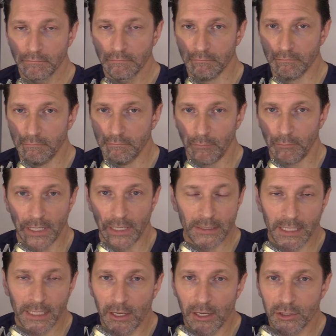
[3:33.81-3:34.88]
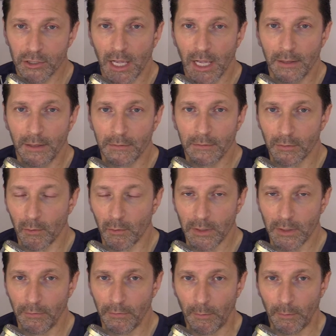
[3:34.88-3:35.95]
But he's scattershot throwing the
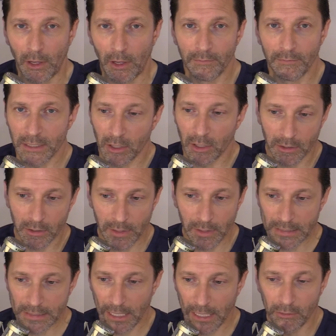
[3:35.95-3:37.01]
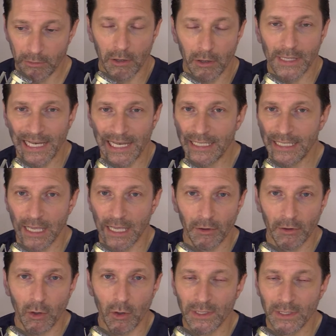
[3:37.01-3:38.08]
football. That's all there is. I don't know that he's ever
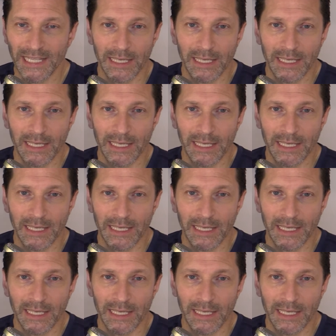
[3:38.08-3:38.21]
going to get